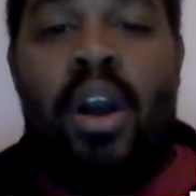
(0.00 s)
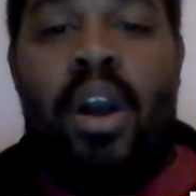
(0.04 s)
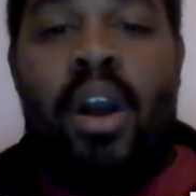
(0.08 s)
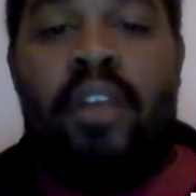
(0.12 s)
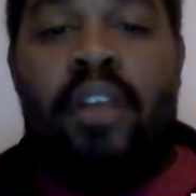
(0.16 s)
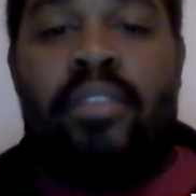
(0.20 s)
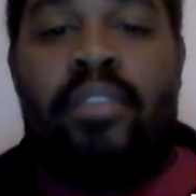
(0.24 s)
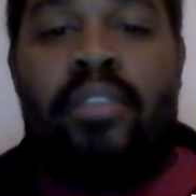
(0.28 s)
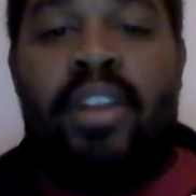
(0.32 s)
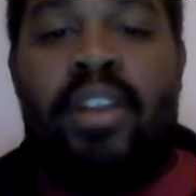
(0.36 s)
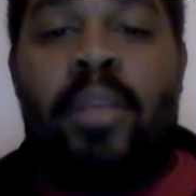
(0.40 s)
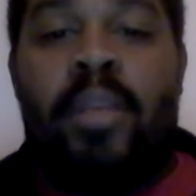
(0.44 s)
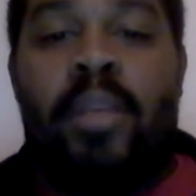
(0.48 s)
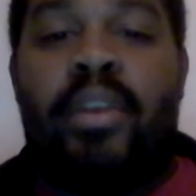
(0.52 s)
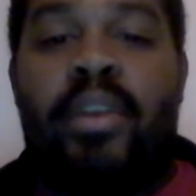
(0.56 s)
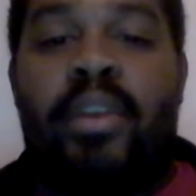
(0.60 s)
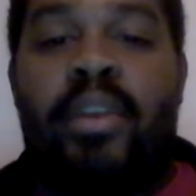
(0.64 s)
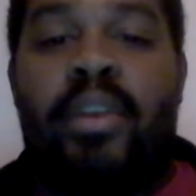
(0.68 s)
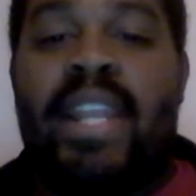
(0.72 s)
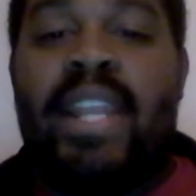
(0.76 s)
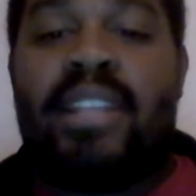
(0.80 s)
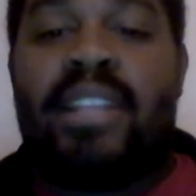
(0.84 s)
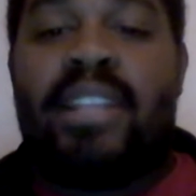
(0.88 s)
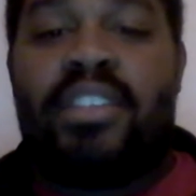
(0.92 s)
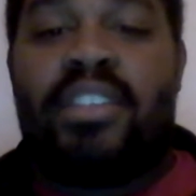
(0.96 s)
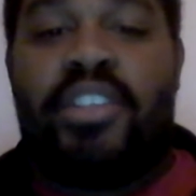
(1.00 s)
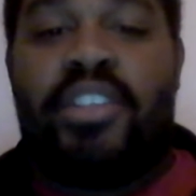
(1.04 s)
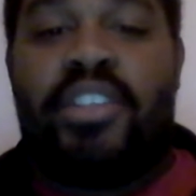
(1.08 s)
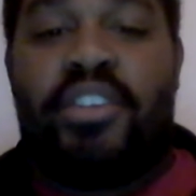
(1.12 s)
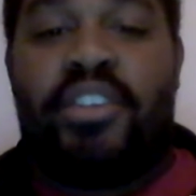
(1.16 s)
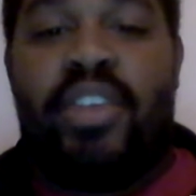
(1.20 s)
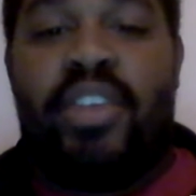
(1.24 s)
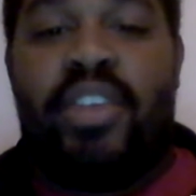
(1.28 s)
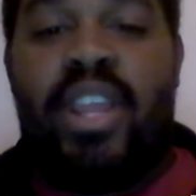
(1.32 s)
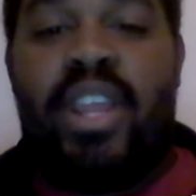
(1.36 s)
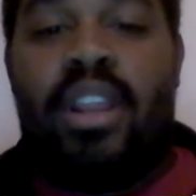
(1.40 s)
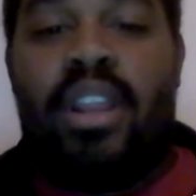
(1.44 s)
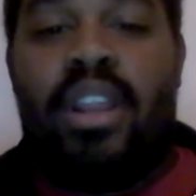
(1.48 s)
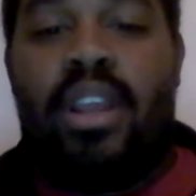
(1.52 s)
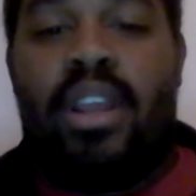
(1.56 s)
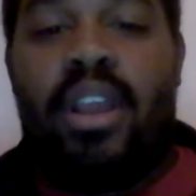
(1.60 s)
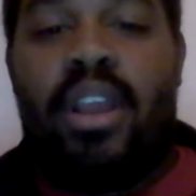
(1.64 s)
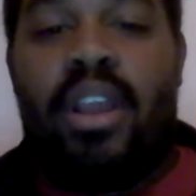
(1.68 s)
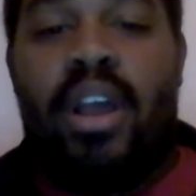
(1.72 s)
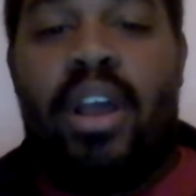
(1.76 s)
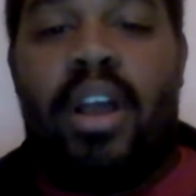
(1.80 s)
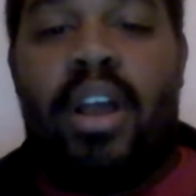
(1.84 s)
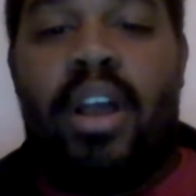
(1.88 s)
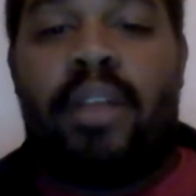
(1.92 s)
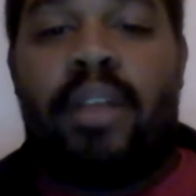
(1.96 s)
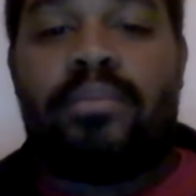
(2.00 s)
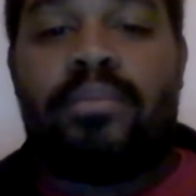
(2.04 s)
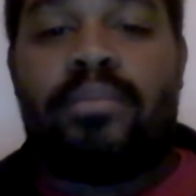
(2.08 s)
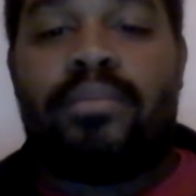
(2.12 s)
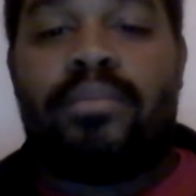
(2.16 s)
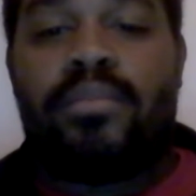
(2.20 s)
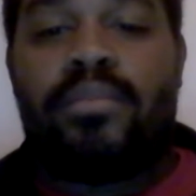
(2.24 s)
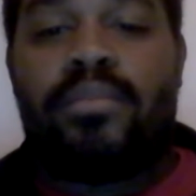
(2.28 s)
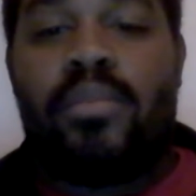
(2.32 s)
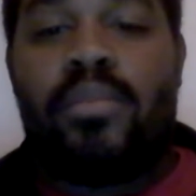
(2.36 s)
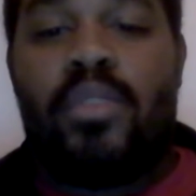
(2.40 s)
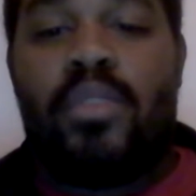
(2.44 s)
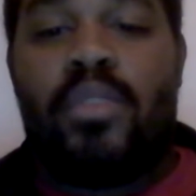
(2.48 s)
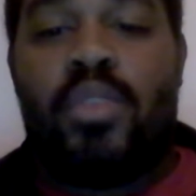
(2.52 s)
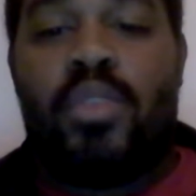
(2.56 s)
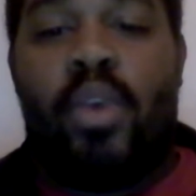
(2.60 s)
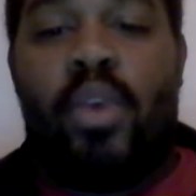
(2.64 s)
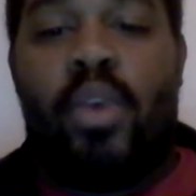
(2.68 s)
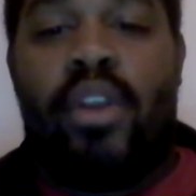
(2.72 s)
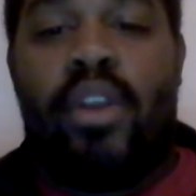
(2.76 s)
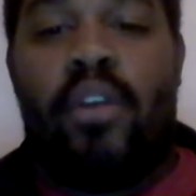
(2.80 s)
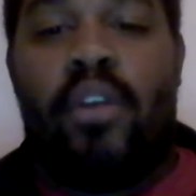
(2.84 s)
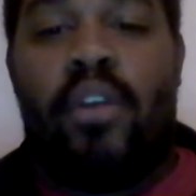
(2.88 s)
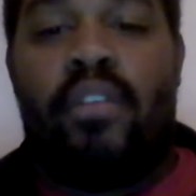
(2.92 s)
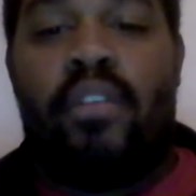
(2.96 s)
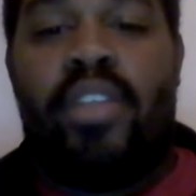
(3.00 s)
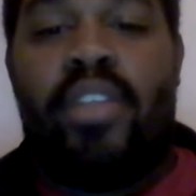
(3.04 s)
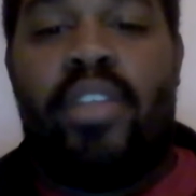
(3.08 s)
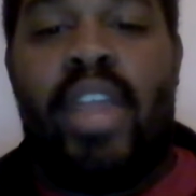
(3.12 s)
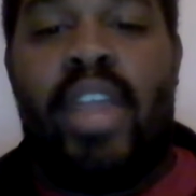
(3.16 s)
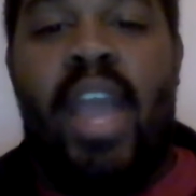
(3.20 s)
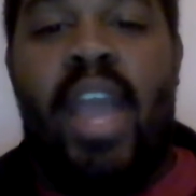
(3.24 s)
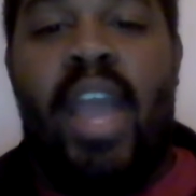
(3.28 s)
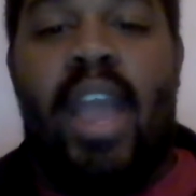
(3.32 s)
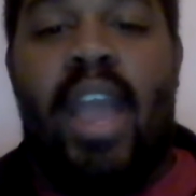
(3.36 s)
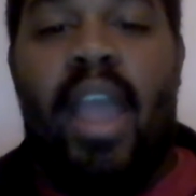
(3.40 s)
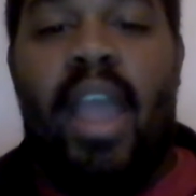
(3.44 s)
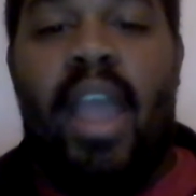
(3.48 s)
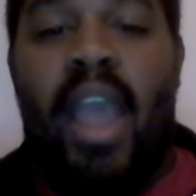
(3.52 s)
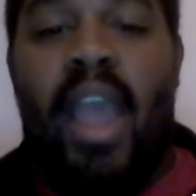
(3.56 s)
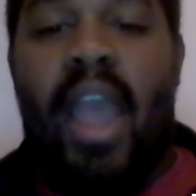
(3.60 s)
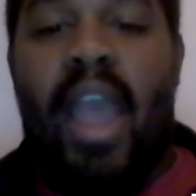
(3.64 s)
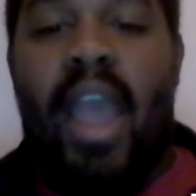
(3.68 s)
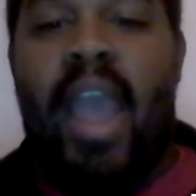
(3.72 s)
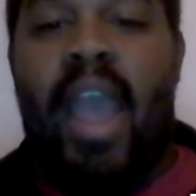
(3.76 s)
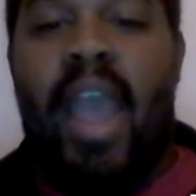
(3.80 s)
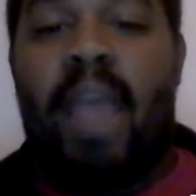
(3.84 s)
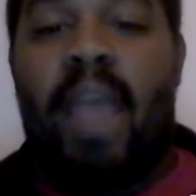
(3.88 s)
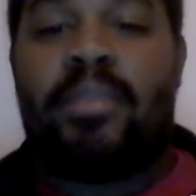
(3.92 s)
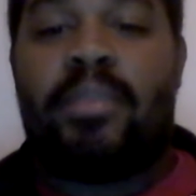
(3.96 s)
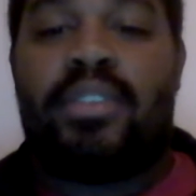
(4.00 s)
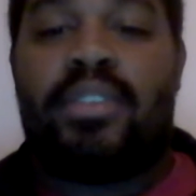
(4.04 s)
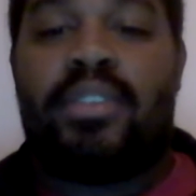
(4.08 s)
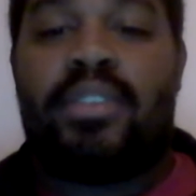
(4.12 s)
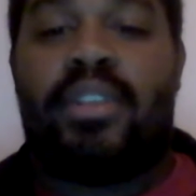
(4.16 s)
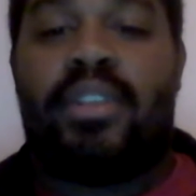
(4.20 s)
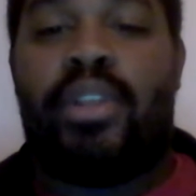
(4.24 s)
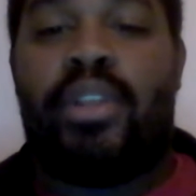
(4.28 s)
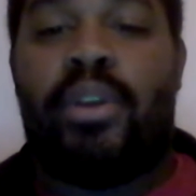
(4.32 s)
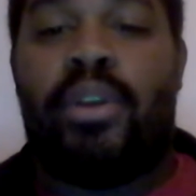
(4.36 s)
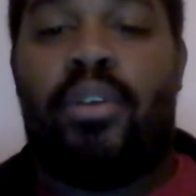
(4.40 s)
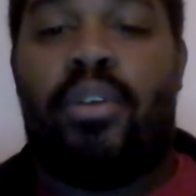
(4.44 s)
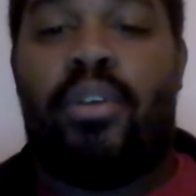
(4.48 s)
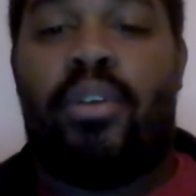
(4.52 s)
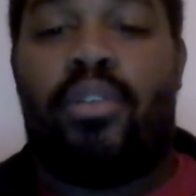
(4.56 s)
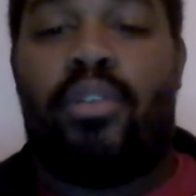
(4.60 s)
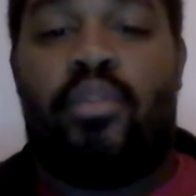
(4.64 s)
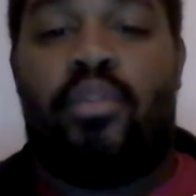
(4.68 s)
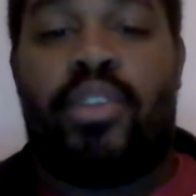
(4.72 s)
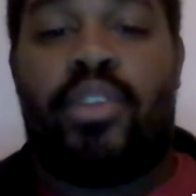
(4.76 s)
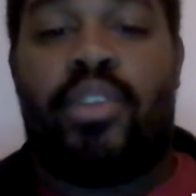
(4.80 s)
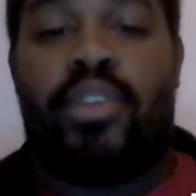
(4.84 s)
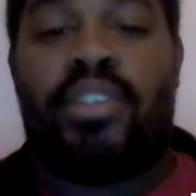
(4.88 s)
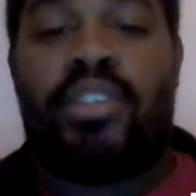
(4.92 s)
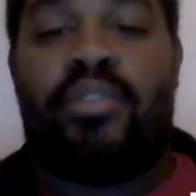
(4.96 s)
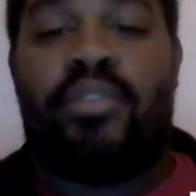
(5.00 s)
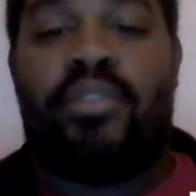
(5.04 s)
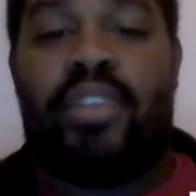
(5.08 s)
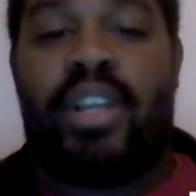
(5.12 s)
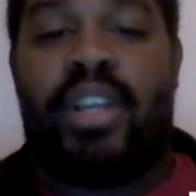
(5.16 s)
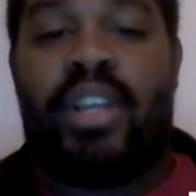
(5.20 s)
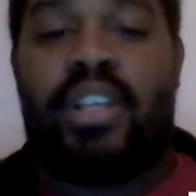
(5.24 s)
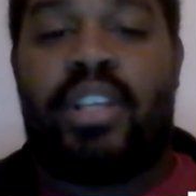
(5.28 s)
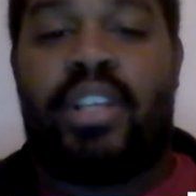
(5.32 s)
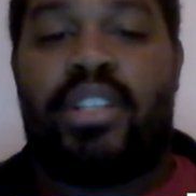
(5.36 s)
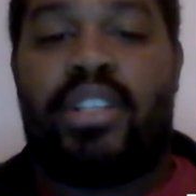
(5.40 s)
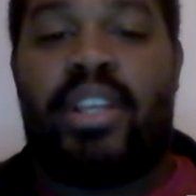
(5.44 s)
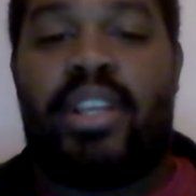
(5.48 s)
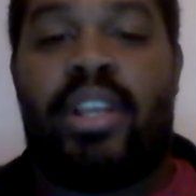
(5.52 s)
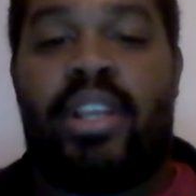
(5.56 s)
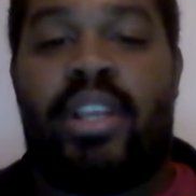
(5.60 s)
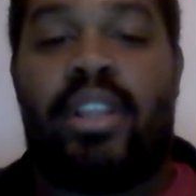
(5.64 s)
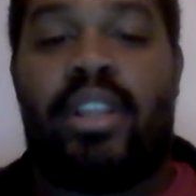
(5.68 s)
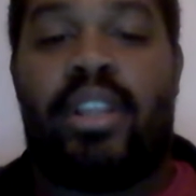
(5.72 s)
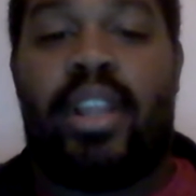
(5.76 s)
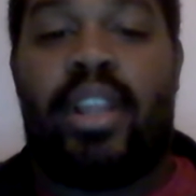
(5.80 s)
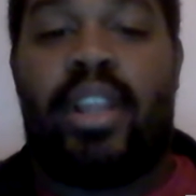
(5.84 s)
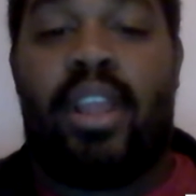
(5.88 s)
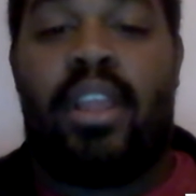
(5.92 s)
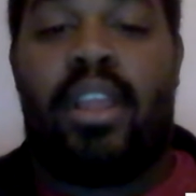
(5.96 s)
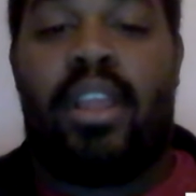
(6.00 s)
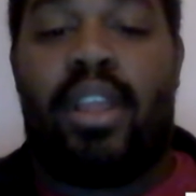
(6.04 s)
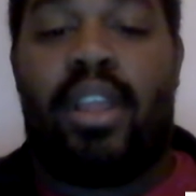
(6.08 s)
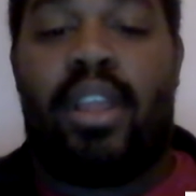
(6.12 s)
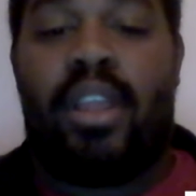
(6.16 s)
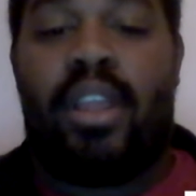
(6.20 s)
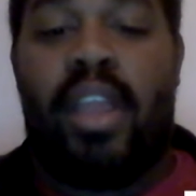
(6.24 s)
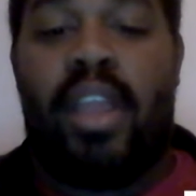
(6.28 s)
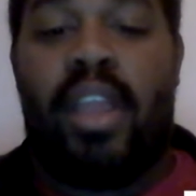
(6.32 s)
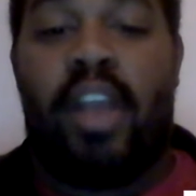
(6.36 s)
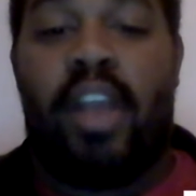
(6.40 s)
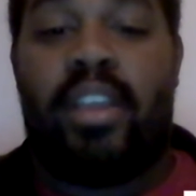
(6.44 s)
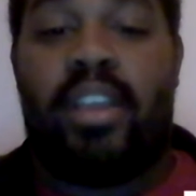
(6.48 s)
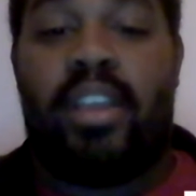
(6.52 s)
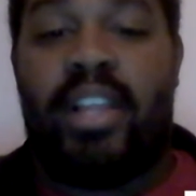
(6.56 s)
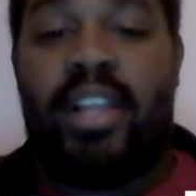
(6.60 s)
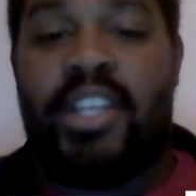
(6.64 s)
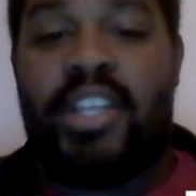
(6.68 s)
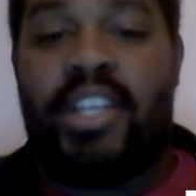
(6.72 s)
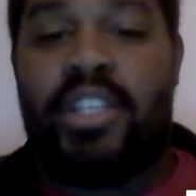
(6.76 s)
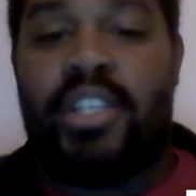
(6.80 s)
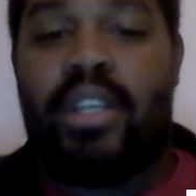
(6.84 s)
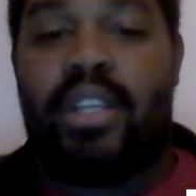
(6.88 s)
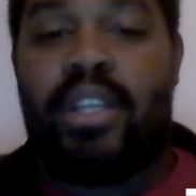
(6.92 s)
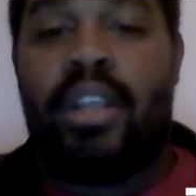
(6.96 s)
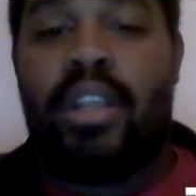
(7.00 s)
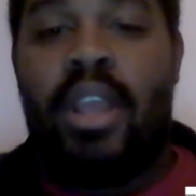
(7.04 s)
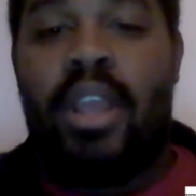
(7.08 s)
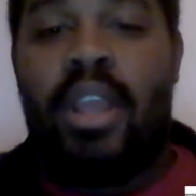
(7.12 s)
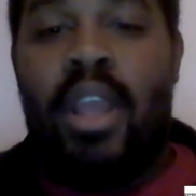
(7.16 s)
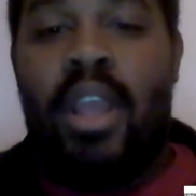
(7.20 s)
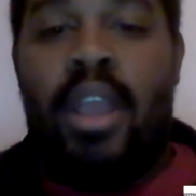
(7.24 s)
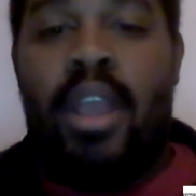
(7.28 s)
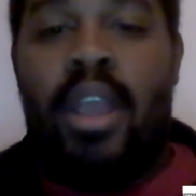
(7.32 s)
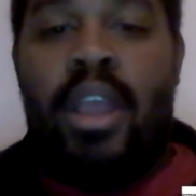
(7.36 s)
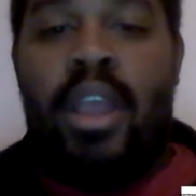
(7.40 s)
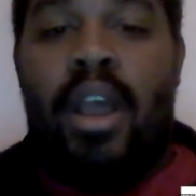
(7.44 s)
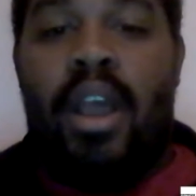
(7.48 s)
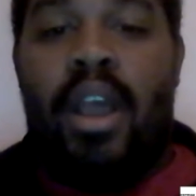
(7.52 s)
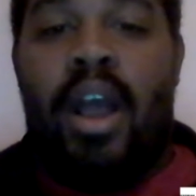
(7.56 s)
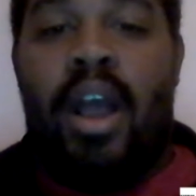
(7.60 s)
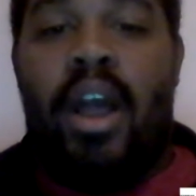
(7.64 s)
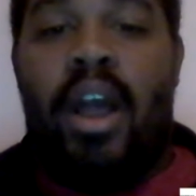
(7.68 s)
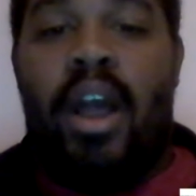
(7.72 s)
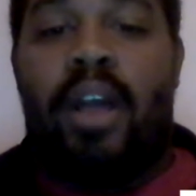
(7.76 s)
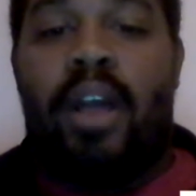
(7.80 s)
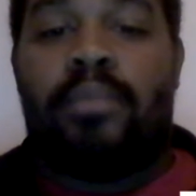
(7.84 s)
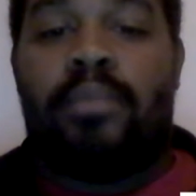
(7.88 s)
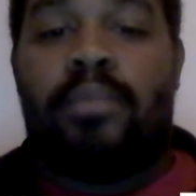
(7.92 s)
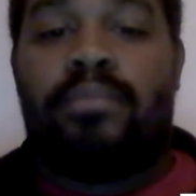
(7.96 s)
Alpha number needed to treat is 1 over the absolute risk reduction in calculation. A